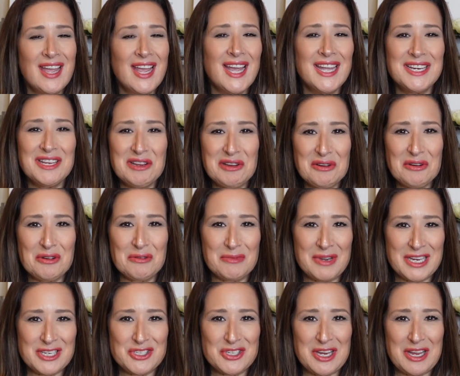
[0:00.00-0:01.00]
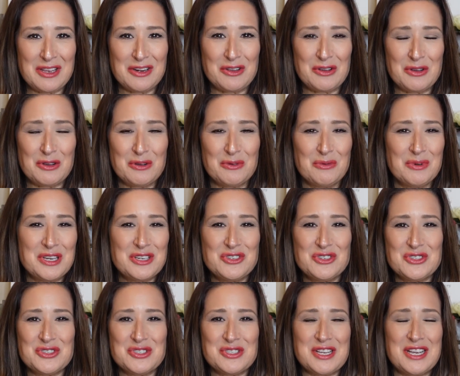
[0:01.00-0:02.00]
And here on my channel, we
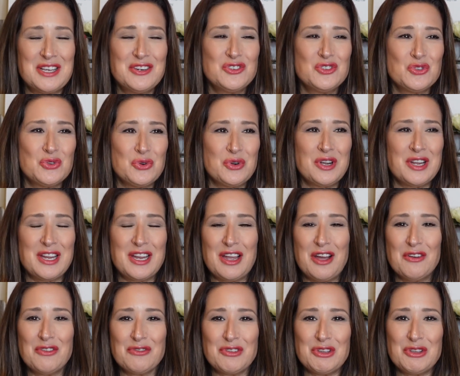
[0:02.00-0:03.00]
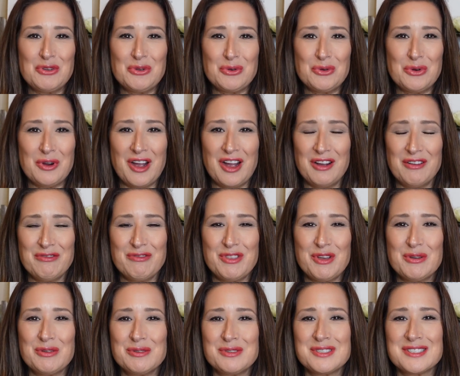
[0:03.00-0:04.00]
just enjoy a few of
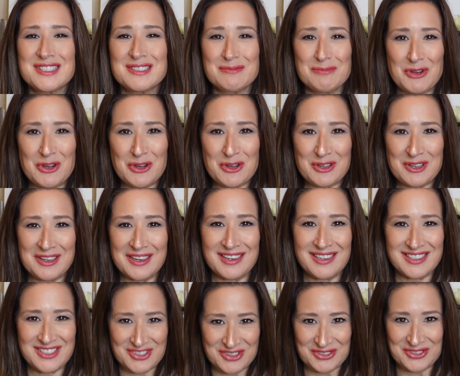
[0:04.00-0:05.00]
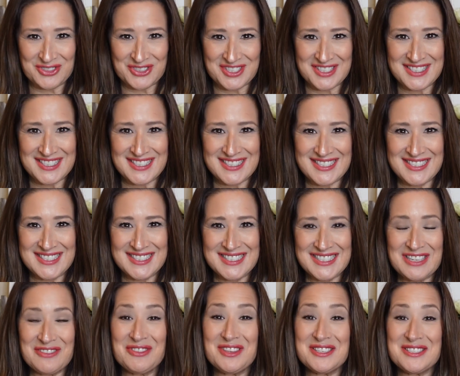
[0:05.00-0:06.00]
those small indulgences.
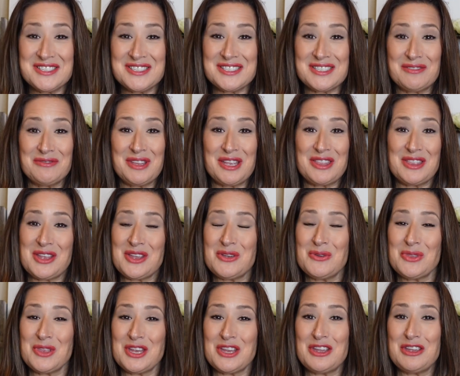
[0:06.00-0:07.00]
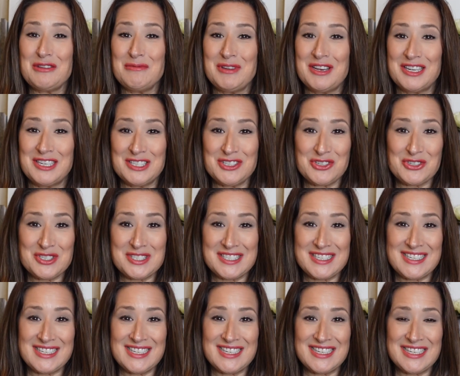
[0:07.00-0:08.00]
If this is something that you think you'd be
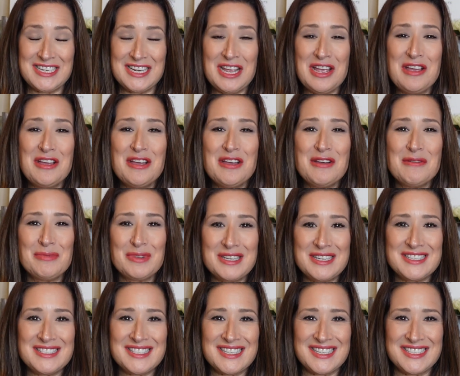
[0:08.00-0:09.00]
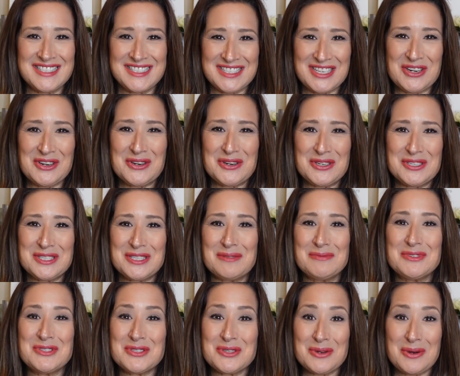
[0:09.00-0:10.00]
interested in, please consider
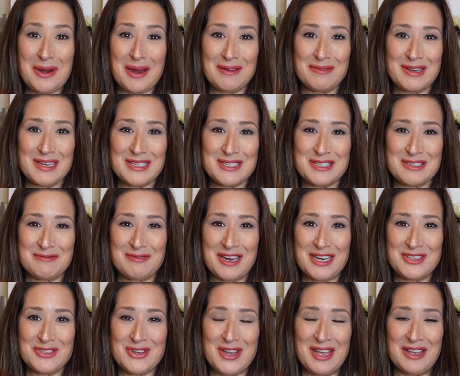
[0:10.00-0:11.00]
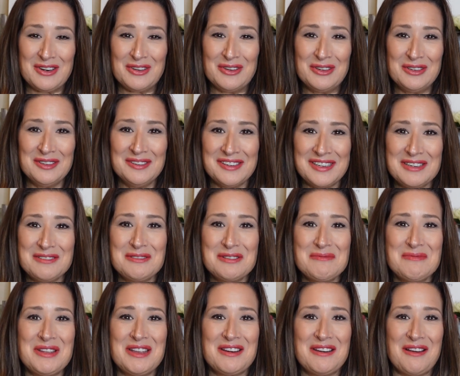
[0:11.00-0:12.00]
subscribing to my channel it would
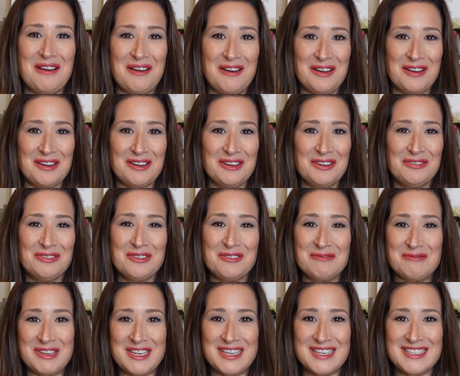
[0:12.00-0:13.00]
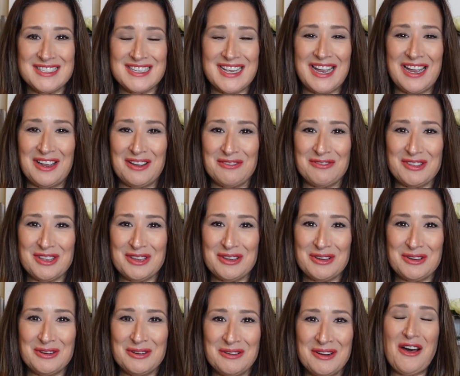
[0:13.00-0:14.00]
be an honor for me to have
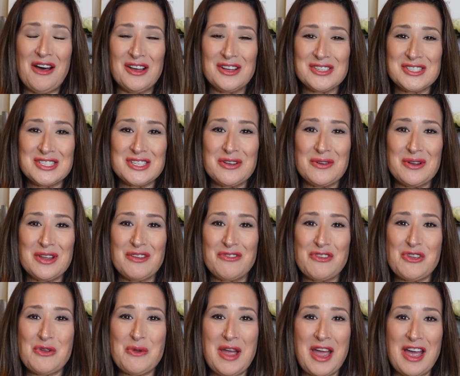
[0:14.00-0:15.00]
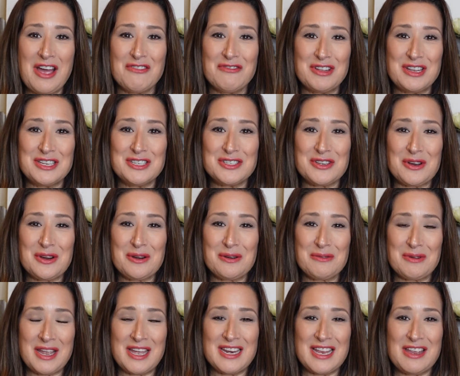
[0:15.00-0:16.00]
you. Also, if you haven't
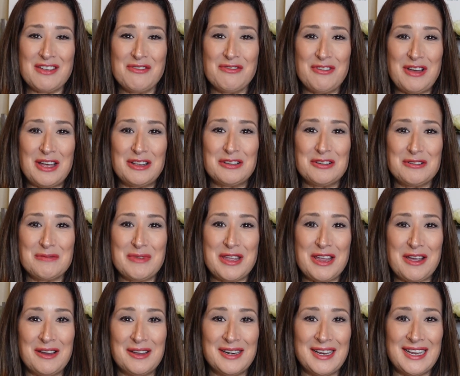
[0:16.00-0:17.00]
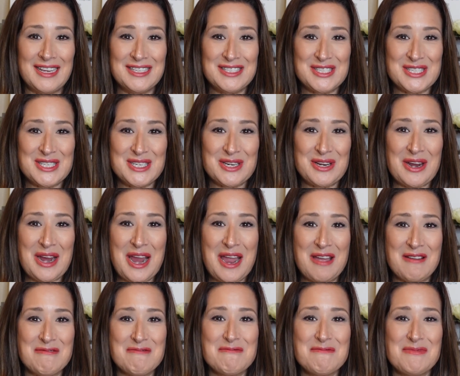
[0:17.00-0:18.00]
already followed me on
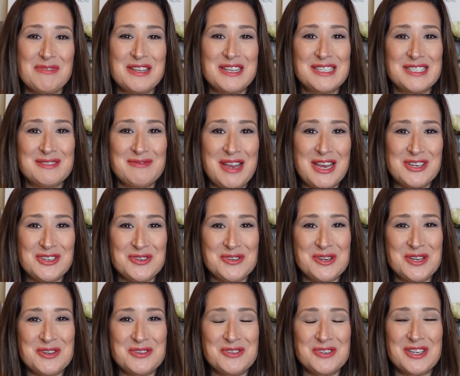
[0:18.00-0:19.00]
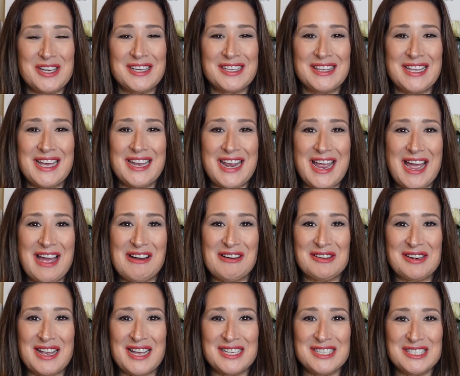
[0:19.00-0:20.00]
Instagram, please make sure you check that
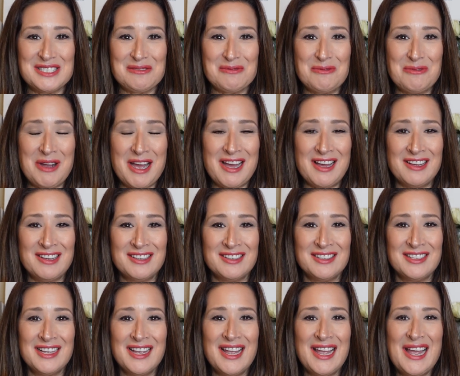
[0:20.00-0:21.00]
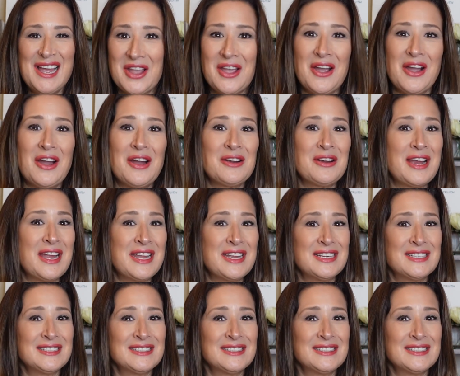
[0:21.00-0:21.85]
out as well. All right,